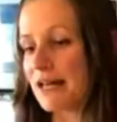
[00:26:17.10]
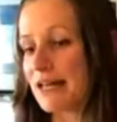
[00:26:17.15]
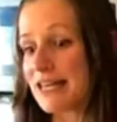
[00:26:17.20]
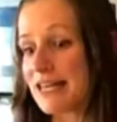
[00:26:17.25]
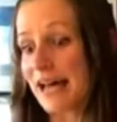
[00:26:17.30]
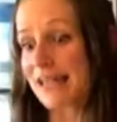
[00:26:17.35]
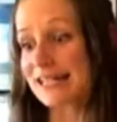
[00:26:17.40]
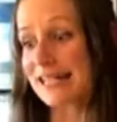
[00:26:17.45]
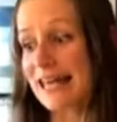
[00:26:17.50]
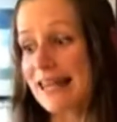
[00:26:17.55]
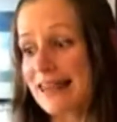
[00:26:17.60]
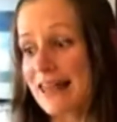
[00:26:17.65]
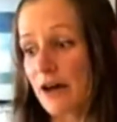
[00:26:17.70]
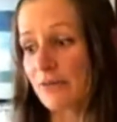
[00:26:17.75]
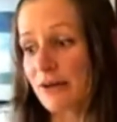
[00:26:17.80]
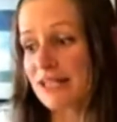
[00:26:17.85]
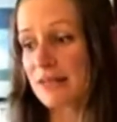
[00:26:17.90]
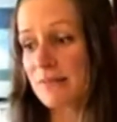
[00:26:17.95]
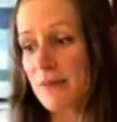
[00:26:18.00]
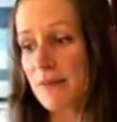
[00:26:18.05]
yes, in that
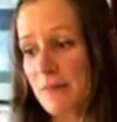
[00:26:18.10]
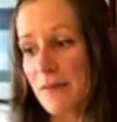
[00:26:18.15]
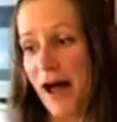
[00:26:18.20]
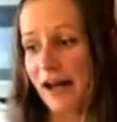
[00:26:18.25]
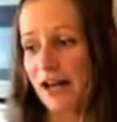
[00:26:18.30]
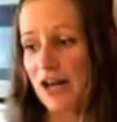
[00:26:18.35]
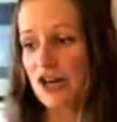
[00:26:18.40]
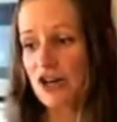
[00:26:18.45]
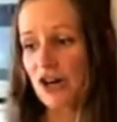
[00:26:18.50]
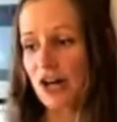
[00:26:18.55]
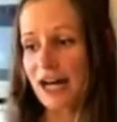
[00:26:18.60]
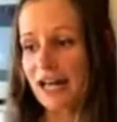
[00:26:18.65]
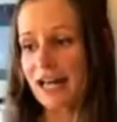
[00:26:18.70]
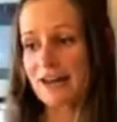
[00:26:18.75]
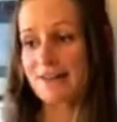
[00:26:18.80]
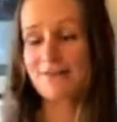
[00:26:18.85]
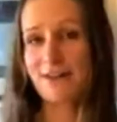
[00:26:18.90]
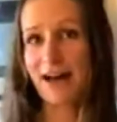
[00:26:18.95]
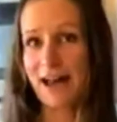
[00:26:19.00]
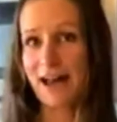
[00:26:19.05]
recipe packet, you're going to
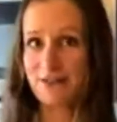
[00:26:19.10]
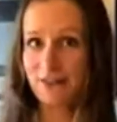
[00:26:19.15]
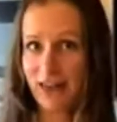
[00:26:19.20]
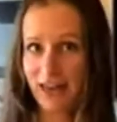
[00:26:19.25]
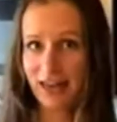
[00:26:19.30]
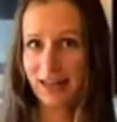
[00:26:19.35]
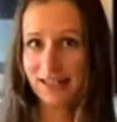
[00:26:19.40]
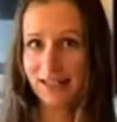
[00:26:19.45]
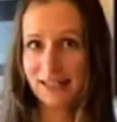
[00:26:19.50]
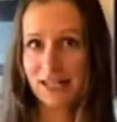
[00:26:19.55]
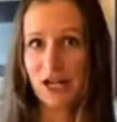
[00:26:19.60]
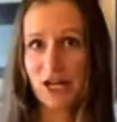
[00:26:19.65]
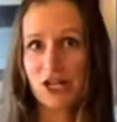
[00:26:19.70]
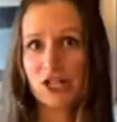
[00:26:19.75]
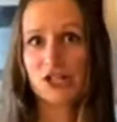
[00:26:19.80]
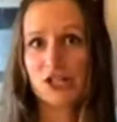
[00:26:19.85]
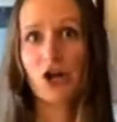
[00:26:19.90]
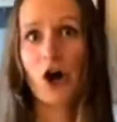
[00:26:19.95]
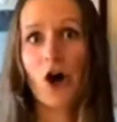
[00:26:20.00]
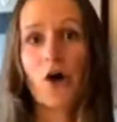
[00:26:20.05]
get 5 things.
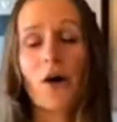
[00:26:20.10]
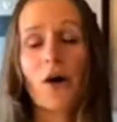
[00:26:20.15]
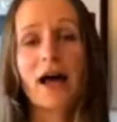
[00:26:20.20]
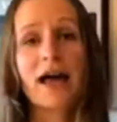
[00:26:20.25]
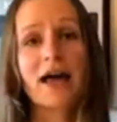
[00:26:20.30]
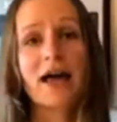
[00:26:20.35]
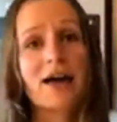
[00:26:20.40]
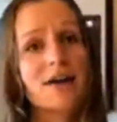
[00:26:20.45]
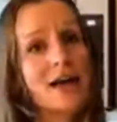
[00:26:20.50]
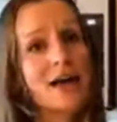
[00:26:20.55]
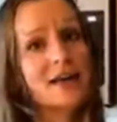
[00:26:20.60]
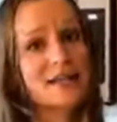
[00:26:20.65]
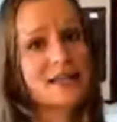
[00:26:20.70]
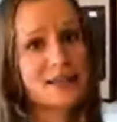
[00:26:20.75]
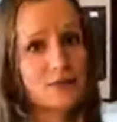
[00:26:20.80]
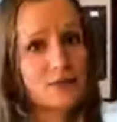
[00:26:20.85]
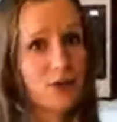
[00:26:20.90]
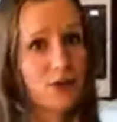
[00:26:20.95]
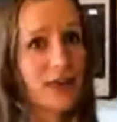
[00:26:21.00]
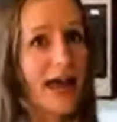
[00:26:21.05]
So
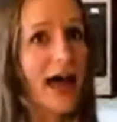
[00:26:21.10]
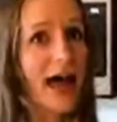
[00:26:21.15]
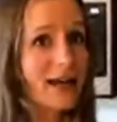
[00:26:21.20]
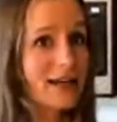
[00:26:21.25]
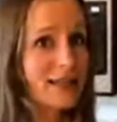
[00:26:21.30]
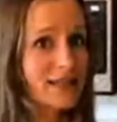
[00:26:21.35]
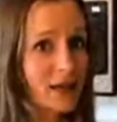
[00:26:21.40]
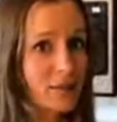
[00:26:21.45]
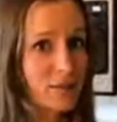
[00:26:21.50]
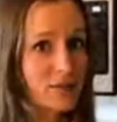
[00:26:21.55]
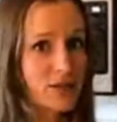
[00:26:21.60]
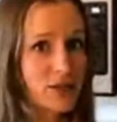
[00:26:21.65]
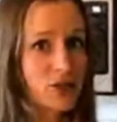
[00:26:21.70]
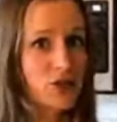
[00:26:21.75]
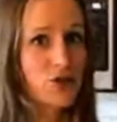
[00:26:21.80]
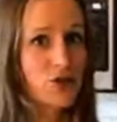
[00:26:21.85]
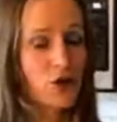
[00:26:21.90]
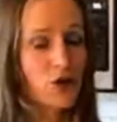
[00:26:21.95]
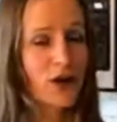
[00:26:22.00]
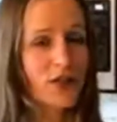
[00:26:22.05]
for the egg
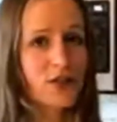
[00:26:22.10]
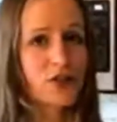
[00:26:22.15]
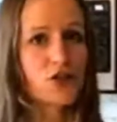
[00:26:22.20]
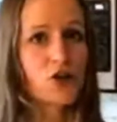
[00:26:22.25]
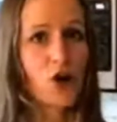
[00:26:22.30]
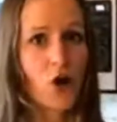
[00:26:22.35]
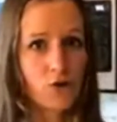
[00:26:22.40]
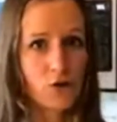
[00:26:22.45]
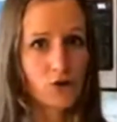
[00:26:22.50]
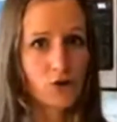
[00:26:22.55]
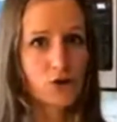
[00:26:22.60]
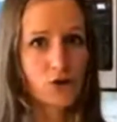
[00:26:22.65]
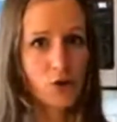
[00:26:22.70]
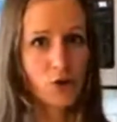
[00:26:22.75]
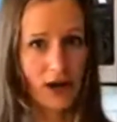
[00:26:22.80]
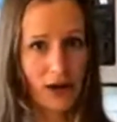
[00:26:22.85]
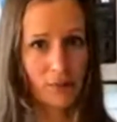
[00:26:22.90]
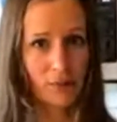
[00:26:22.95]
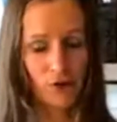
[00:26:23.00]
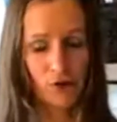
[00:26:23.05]
substitute, you'll get the tofu
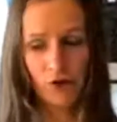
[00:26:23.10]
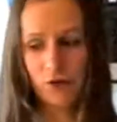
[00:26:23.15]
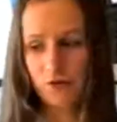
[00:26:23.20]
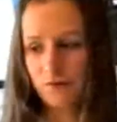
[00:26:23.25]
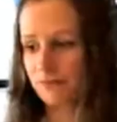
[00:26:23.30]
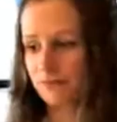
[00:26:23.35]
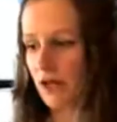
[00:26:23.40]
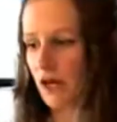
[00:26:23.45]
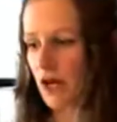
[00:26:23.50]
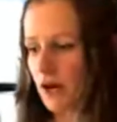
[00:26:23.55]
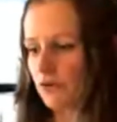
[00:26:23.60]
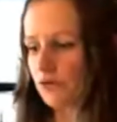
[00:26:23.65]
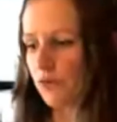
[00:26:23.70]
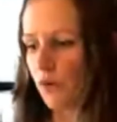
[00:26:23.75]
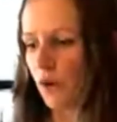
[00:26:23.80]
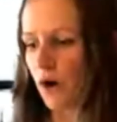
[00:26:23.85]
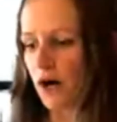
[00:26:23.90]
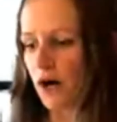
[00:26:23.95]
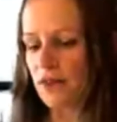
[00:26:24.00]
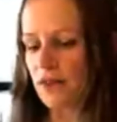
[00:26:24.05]
scramble.
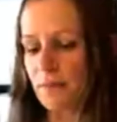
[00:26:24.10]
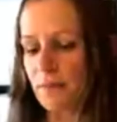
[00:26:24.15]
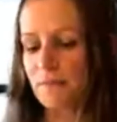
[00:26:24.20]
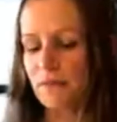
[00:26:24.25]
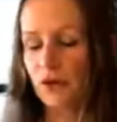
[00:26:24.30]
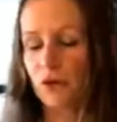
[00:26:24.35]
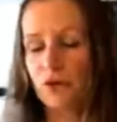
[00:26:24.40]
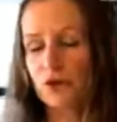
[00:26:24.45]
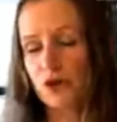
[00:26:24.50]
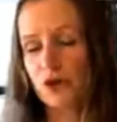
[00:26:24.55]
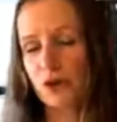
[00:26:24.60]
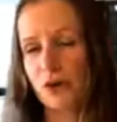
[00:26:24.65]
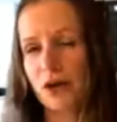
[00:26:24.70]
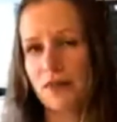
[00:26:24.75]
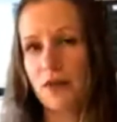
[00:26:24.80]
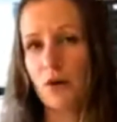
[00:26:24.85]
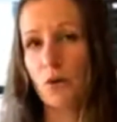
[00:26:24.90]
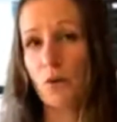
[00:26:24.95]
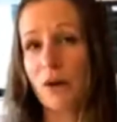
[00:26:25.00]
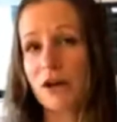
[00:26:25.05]
For the milk, you'll get
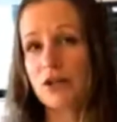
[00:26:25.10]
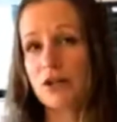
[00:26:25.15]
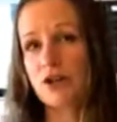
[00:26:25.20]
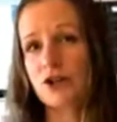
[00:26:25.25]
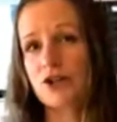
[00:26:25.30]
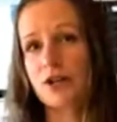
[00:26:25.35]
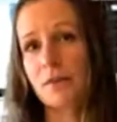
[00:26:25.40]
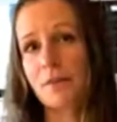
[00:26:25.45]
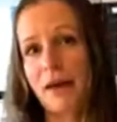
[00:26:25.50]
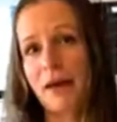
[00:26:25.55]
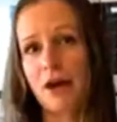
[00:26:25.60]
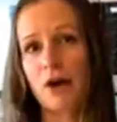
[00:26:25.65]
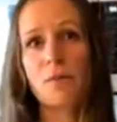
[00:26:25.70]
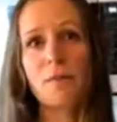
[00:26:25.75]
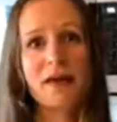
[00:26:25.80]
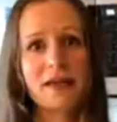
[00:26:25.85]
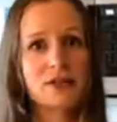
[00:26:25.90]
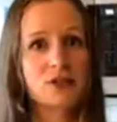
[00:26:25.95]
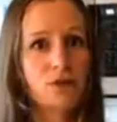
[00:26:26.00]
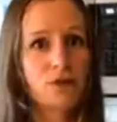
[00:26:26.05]
the winter tomato
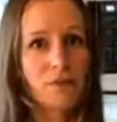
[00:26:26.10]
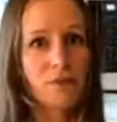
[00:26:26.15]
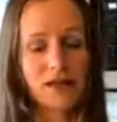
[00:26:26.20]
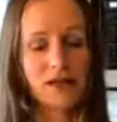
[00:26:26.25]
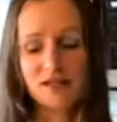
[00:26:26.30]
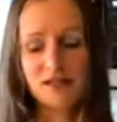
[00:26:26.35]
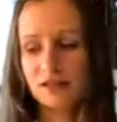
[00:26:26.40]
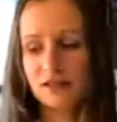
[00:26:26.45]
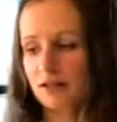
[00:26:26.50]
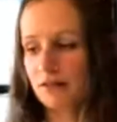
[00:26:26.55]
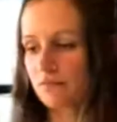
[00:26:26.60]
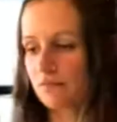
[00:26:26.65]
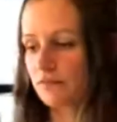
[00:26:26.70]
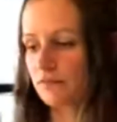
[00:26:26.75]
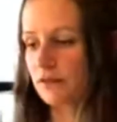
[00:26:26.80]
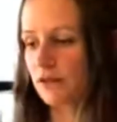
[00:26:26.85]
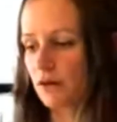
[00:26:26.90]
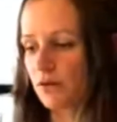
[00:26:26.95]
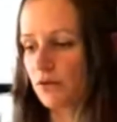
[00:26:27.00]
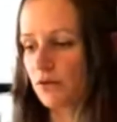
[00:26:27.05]
basil bisque.
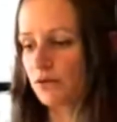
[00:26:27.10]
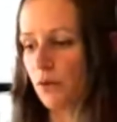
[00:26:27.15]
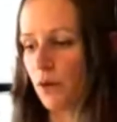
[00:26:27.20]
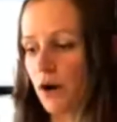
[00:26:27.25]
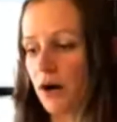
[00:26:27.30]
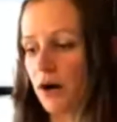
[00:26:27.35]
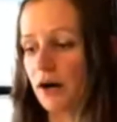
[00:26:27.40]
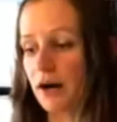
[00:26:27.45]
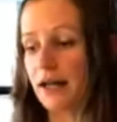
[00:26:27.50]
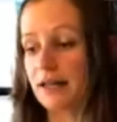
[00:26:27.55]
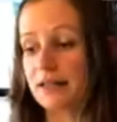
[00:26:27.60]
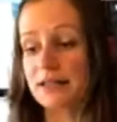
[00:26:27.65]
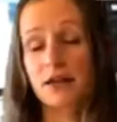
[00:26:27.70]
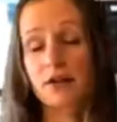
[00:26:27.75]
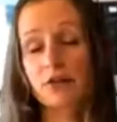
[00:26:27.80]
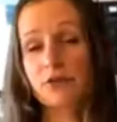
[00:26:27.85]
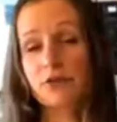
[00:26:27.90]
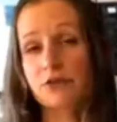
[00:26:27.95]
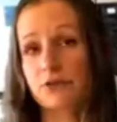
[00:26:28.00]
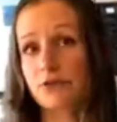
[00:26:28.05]
For
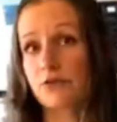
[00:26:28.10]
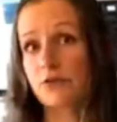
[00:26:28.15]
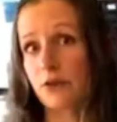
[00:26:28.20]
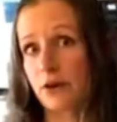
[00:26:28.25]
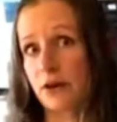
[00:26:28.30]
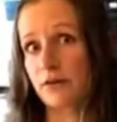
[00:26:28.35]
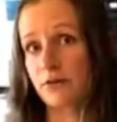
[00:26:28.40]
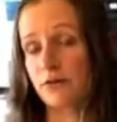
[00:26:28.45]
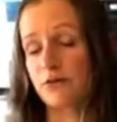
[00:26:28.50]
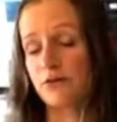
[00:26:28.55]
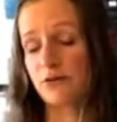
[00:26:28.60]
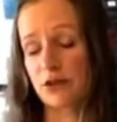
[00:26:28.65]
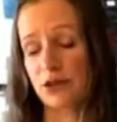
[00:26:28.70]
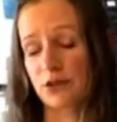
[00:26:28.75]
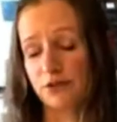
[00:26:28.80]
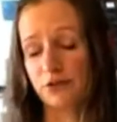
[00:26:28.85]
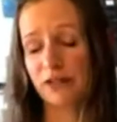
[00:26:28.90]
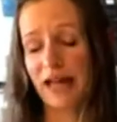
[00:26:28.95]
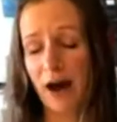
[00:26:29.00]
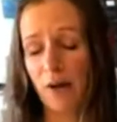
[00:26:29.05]
the
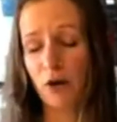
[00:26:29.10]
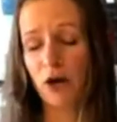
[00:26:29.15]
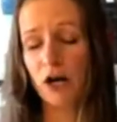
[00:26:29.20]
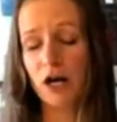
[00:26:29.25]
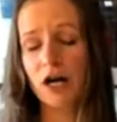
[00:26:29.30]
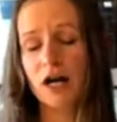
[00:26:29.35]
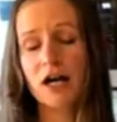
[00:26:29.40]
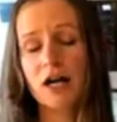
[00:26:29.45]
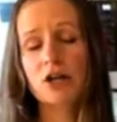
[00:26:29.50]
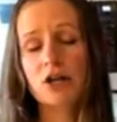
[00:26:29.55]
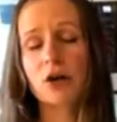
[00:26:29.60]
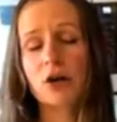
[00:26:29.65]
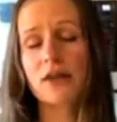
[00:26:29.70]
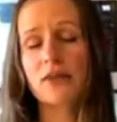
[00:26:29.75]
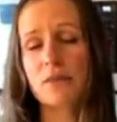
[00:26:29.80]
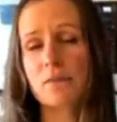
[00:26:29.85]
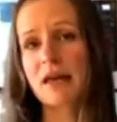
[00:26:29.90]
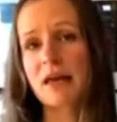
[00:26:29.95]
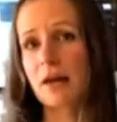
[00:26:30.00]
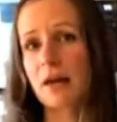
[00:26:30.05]
flour, you'll get
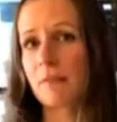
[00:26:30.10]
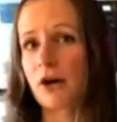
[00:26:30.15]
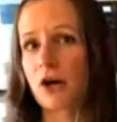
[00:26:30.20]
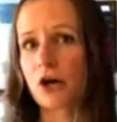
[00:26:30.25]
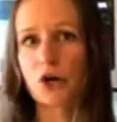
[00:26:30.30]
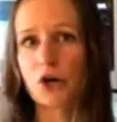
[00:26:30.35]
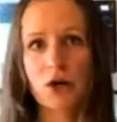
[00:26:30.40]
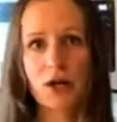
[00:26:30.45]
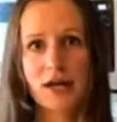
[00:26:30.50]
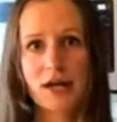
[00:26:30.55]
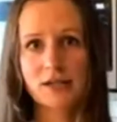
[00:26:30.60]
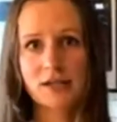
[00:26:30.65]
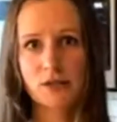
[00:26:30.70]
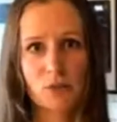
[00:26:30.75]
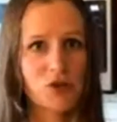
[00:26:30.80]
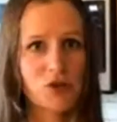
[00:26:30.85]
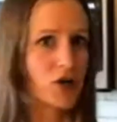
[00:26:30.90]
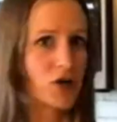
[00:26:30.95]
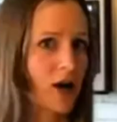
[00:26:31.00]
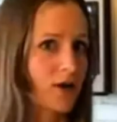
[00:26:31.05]
the peanut butter cookies,
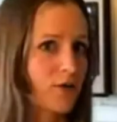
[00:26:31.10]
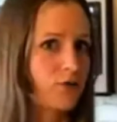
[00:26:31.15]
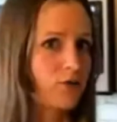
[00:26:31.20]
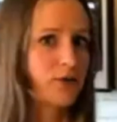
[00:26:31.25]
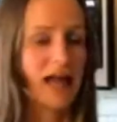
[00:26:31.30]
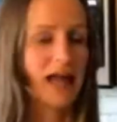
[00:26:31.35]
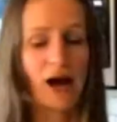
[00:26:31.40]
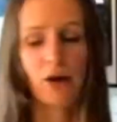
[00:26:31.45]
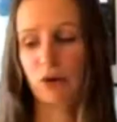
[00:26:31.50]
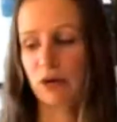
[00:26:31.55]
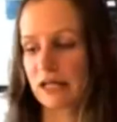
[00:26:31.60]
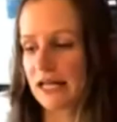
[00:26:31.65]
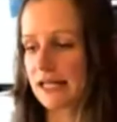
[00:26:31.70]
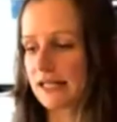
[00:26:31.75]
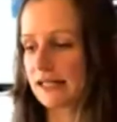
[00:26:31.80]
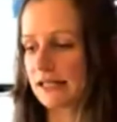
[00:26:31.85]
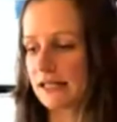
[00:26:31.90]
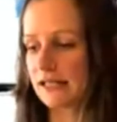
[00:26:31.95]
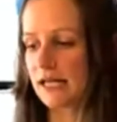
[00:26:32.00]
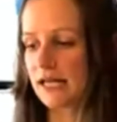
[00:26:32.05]
which are
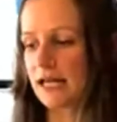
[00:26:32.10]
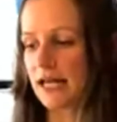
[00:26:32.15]
flourless.